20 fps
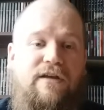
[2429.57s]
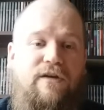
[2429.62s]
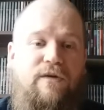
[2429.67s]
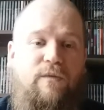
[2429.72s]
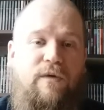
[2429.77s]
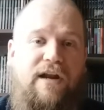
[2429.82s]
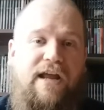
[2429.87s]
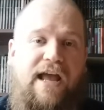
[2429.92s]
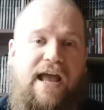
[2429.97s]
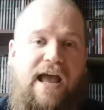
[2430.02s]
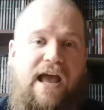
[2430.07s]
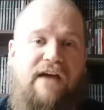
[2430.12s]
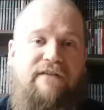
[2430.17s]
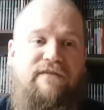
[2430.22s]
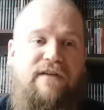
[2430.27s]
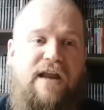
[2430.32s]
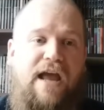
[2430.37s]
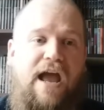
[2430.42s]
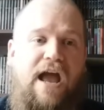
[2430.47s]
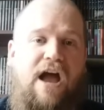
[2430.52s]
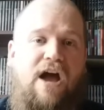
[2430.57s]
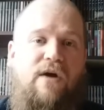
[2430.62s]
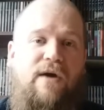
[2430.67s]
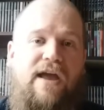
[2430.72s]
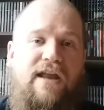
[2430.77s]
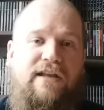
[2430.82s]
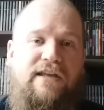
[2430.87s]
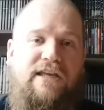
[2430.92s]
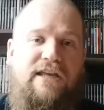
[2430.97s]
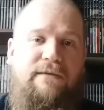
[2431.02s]
what I have now
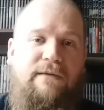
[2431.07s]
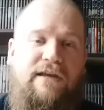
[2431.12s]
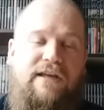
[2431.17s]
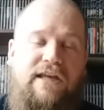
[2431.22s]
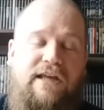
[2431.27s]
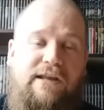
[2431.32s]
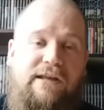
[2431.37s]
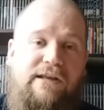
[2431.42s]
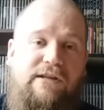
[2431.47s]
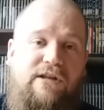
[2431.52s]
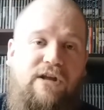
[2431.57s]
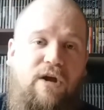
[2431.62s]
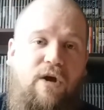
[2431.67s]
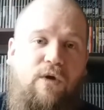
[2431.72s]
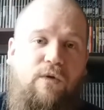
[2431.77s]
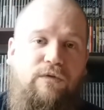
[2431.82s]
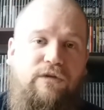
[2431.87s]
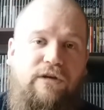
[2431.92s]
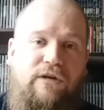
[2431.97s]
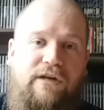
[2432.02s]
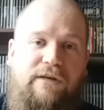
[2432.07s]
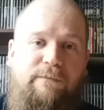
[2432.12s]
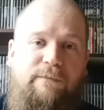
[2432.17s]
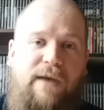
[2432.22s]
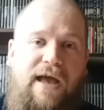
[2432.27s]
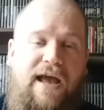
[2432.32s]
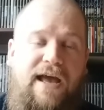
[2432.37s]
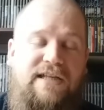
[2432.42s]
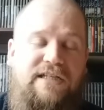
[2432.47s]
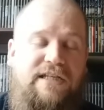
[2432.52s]
and keep and getting older
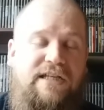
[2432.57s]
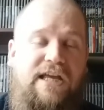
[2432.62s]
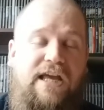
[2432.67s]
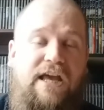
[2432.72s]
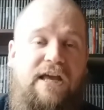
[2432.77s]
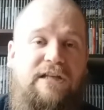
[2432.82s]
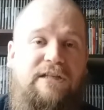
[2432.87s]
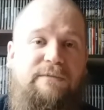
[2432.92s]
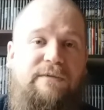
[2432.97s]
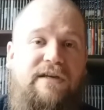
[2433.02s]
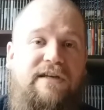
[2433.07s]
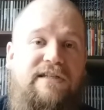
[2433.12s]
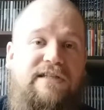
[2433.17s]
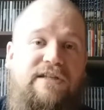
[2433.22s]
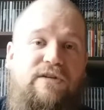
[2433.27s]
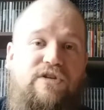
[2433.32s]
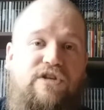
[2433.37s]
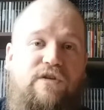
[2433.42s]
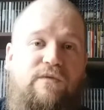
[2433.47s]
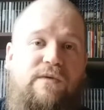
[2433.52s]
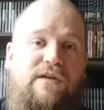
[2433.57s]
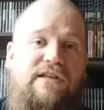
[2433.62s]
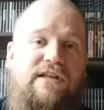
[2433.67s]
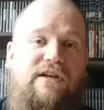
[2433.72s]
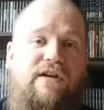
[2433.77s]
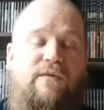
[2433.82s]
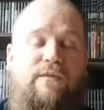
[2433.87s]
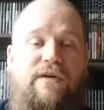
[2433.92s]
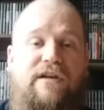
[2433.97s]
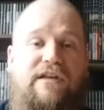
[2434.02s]
past games because those are ones
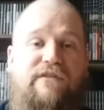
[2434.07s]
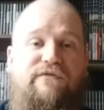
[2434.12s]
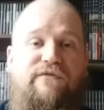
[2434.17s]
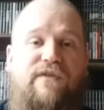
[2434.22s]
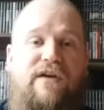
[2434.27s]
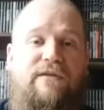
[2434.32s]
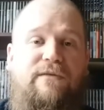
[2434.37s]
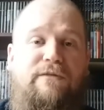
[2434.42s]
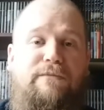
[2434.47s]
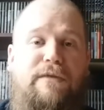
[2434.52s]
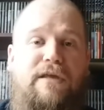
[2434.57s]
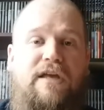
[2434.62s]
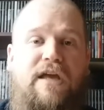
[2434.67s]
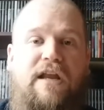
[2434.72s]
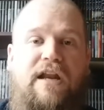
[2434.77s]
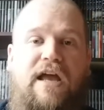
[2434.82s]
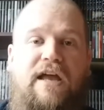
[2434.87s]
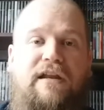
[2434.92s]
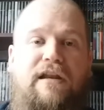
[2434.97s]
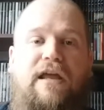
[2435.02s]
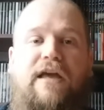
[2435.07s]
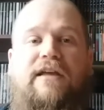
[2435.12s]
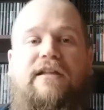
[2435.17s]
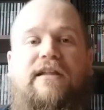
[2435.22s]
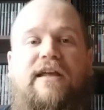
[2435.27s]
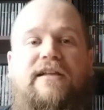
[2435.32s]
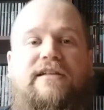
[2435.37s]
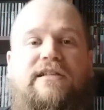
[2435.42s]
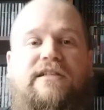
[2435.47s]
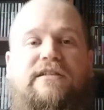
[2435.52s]
that are really fun with me, and I like
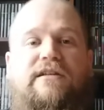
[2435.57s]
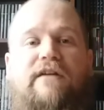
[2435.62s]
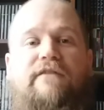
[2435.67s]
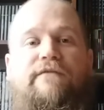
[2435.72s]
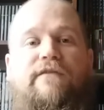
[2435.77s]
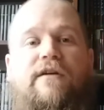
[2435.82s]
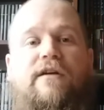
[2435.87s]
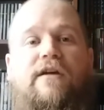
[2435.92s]
that stuff.